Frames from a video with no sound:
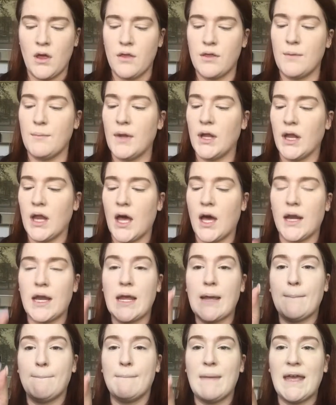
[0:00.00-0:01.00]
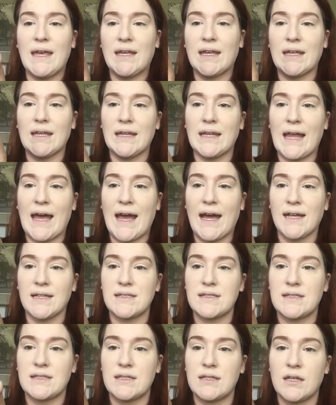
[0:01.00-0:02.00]
The Milani Make It
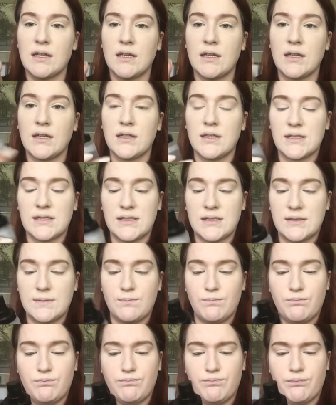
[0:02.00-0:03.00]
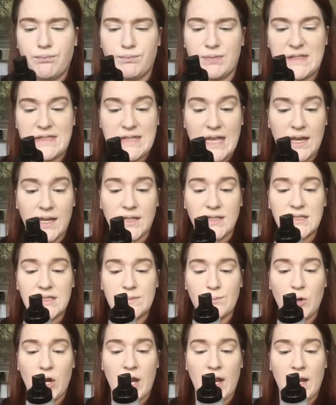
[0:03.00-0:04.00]
Last setting
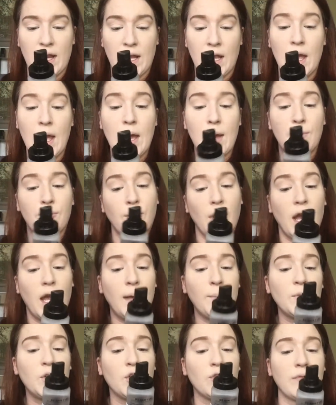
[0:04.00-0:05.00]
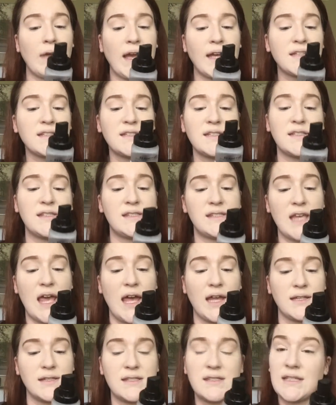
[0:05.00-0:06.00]
spray, prime, corrects, and
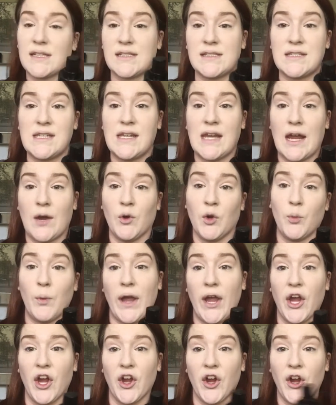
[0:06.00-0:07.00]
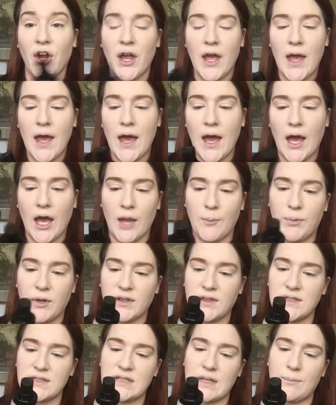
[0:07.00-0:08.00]
sets, 16-hour wear. I
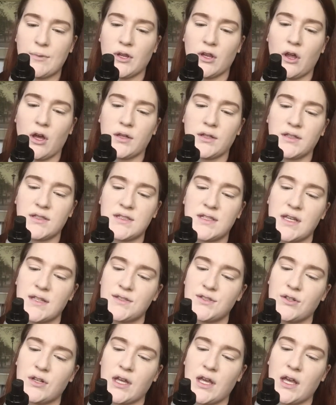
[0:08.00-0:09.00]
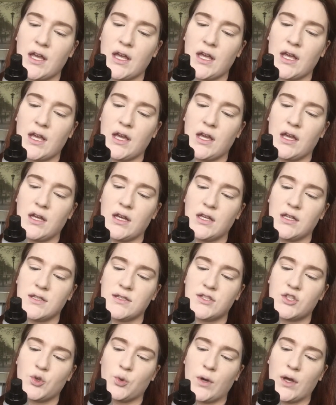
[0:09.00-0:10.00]
picked this up at Lawton's yesterday. It
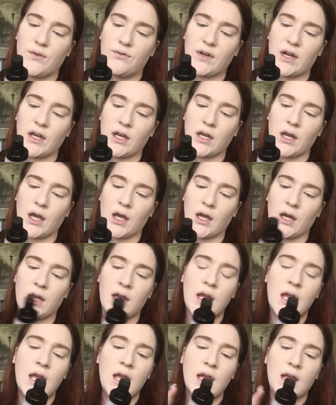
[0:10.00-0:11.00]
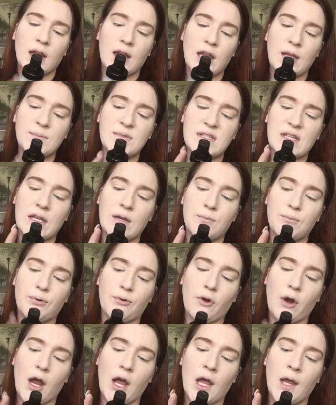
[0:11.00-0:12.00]
is $12.99. Claims can
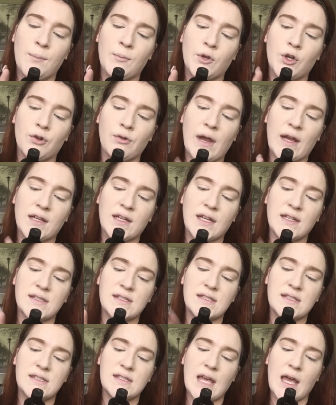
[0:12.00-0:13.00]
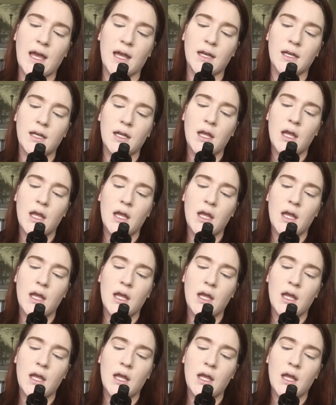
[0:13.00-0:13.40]
prime, correct, and set.